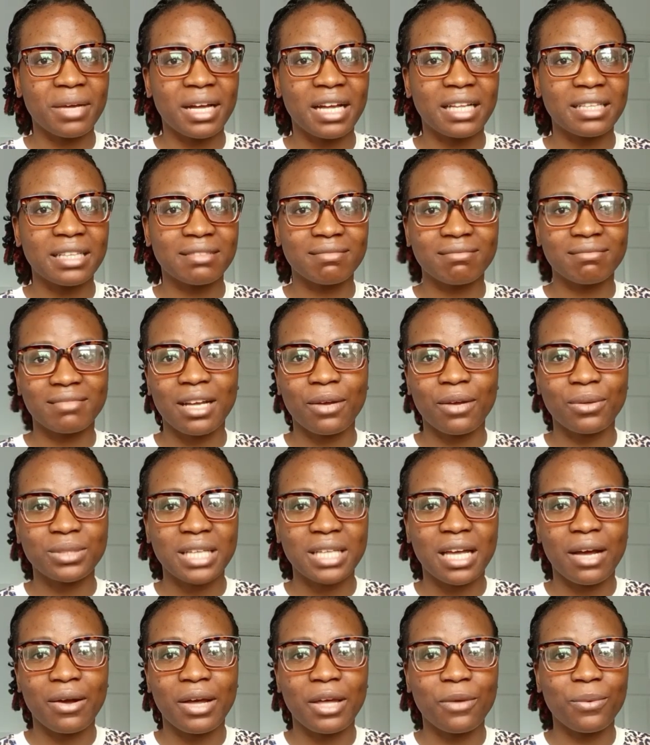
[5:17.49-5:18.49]
And that was
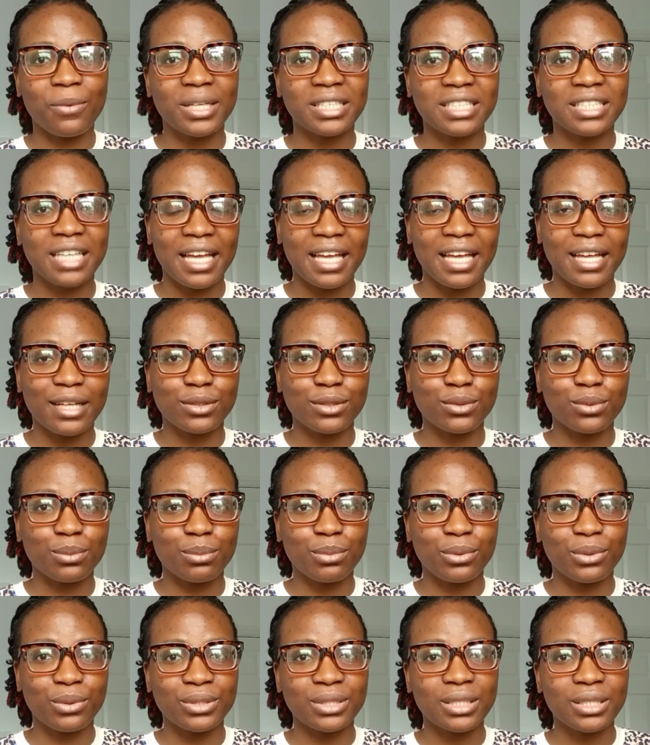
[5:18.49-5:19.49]
how I went ahead to
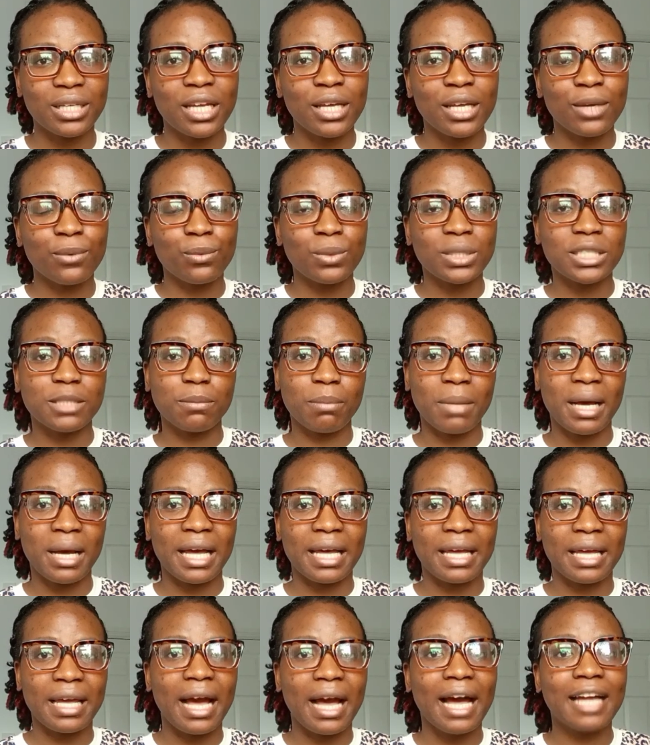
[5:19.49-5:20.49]
board with
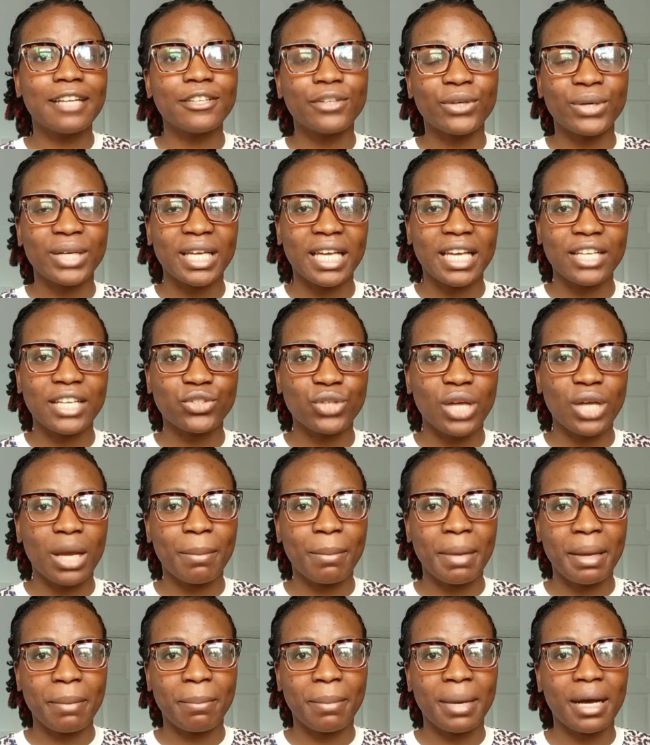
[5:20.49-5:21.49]
my hand luggage and
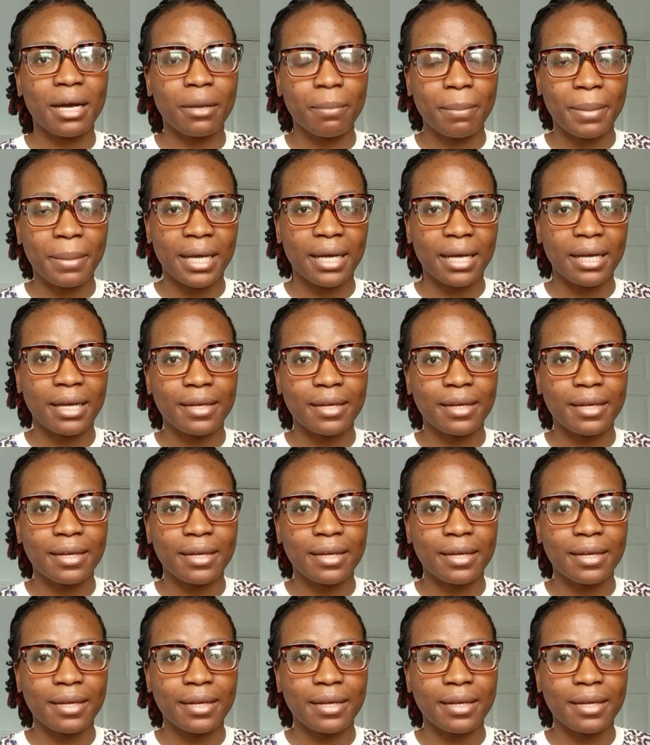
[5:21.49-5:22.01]
my backpack.